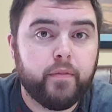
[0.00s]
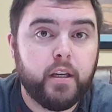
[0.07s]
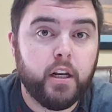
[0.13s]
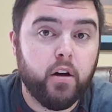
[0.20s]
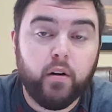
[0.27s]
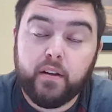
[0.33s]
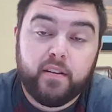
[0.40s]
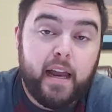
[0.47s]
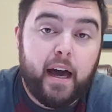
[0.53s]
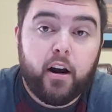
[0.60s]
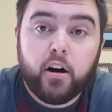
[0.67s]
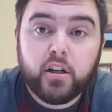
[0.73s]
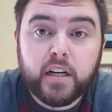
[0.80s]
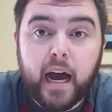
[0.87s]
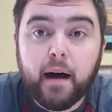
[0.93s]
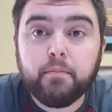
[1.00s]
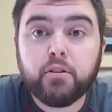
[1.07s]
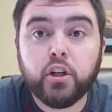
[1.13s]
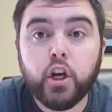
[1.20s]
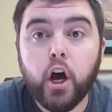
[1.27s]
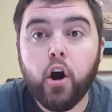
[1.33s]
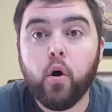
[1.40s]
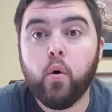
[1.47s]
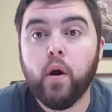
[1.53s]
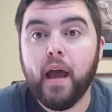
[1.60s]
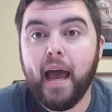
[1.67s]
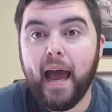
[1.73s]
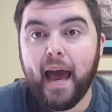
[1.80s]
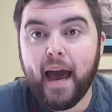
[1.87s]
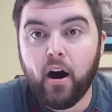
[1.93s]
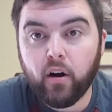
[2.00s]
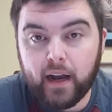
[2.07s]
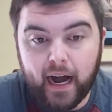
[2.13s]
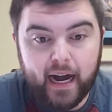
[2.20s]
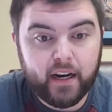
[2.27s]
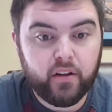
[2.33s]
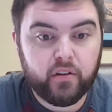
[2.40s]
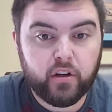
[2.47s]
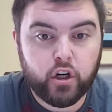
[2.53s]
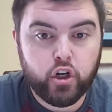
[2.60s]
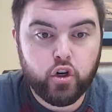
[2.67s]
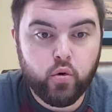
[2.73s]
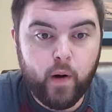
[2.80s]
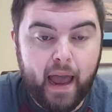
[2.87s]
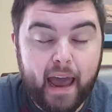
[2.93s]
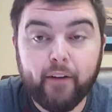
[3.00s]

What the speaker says: You know, it's not our job to know how God is going to do